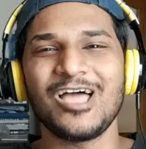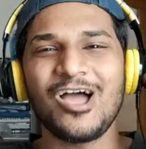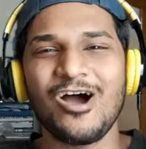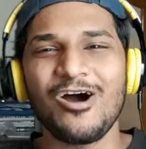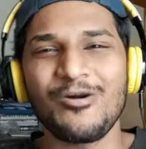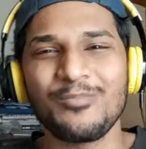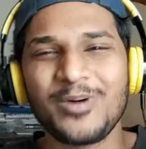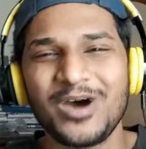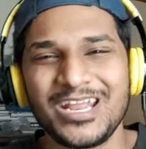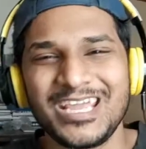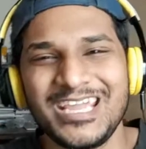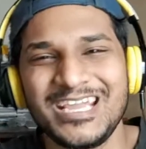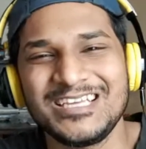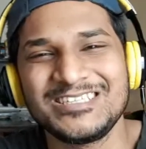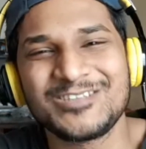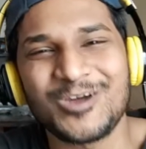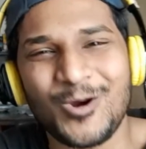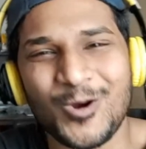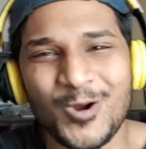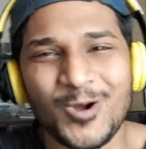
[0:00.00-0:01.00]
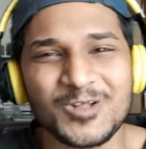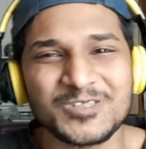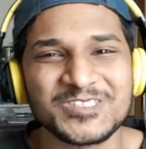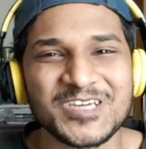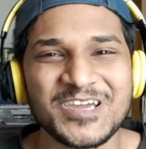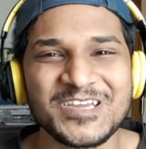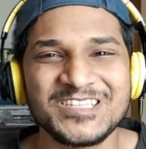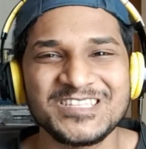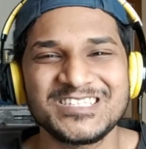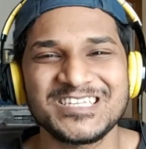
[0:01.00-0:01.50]
Hello buddies, how are you all
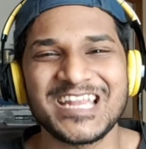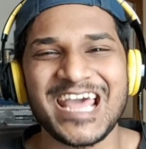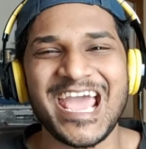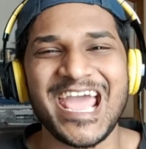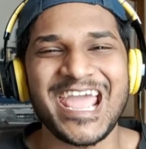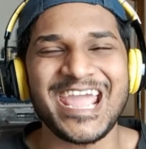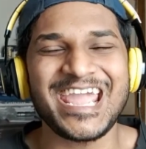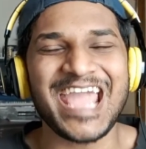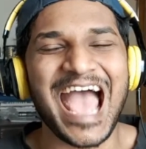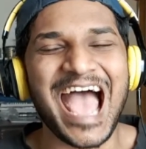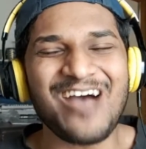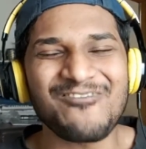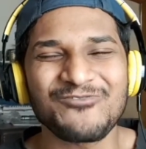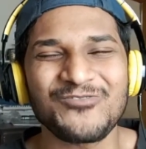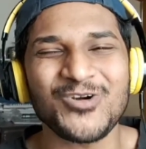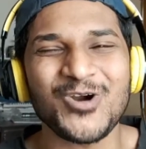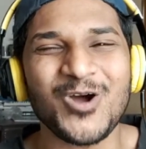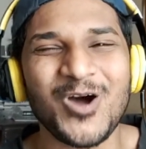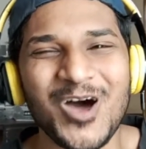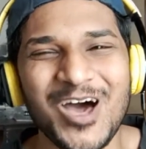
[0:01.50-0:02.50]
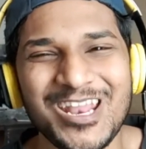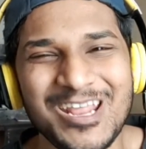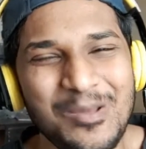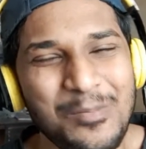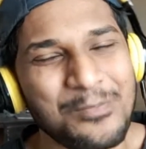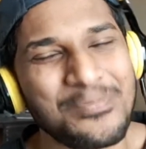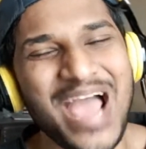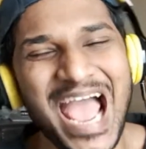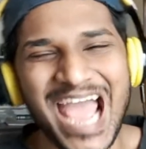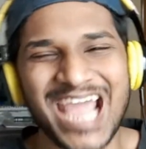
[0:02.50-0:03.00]
doing today? I'm
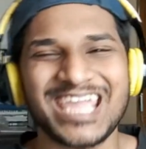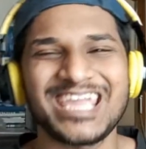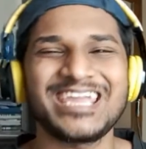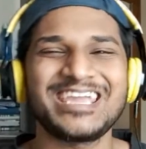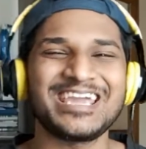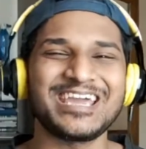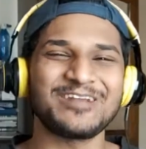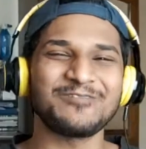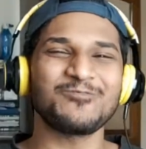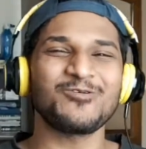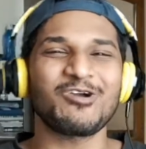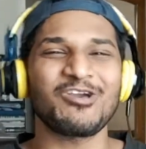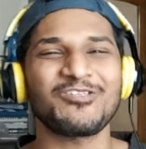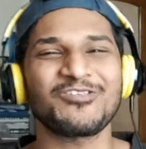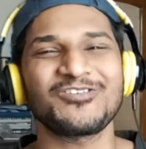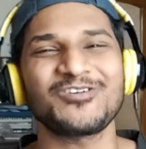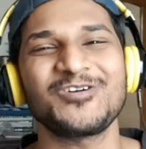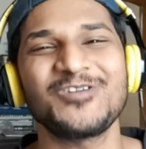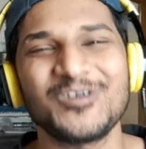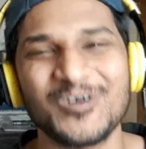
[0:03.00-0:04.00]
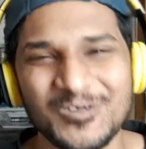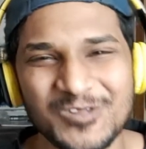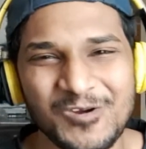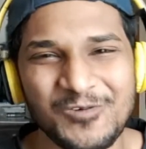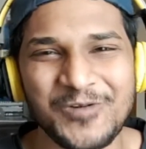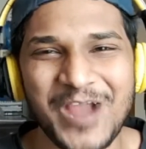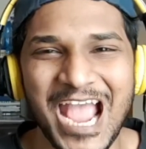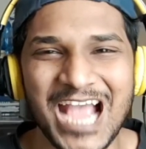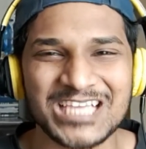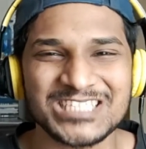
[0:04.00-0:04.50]
Farhan, back again with
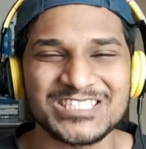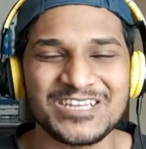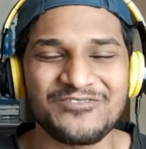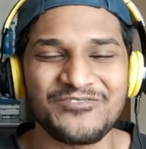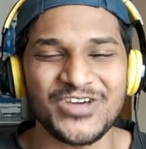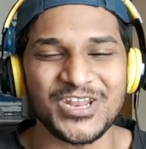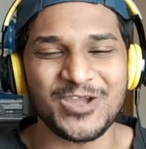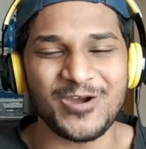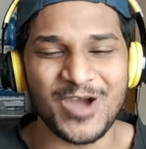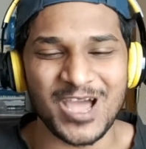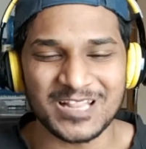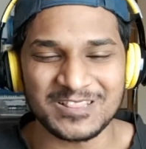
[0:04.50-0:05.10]
another reaction video,